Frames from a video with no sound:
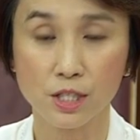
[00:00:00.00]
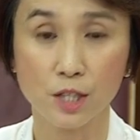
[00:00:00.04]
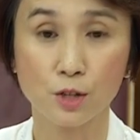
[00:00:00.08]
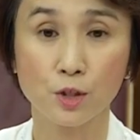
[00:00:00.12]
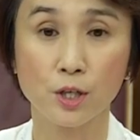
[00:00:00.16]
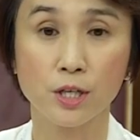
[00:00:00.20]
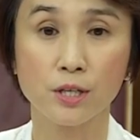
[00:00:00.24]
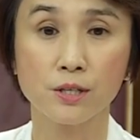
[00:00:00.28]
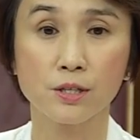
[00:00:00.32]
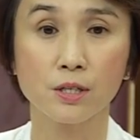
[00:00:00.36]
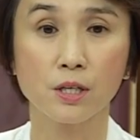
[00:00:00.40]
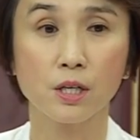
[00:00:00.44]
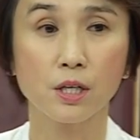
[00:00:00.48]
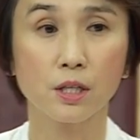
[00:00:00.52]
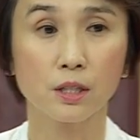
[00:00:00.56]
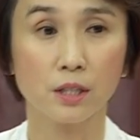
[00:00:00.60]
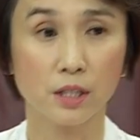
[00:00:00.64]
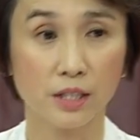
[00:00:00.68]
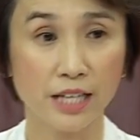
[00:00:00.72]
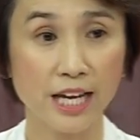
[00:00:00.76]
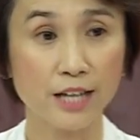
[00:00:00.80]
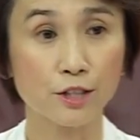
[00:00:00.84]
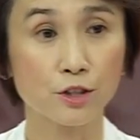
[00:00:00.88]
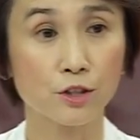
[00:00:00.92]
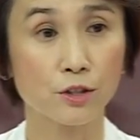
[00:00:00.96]
such as
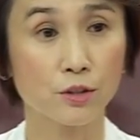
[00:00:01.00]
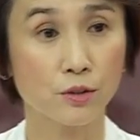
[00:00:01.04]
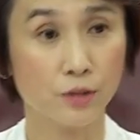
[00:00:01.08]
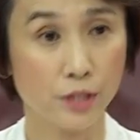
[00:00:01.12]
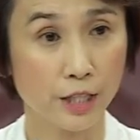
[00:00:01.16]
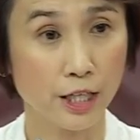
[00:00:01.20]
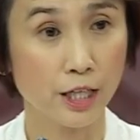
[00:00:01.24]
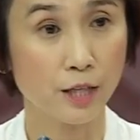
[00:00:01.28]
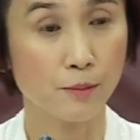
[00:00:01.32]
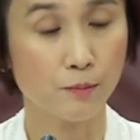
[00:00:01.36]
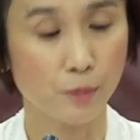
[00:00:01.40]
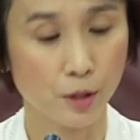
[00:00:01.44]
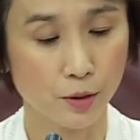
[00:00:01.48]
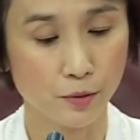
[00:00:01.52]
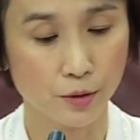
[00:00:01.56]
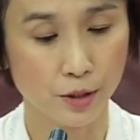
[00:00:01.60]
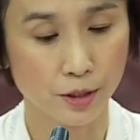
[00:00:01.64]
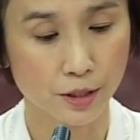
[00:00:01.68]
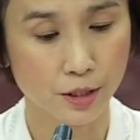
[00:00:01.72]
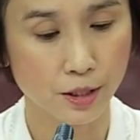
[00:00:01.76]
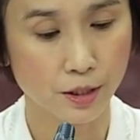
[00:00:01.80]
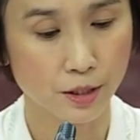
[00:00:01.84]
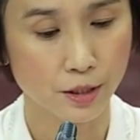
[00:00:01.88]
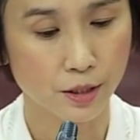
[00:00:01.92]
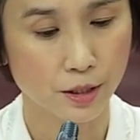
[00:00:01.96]
the National Day
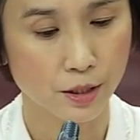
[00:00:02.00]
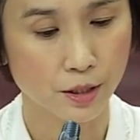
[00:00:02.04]
period.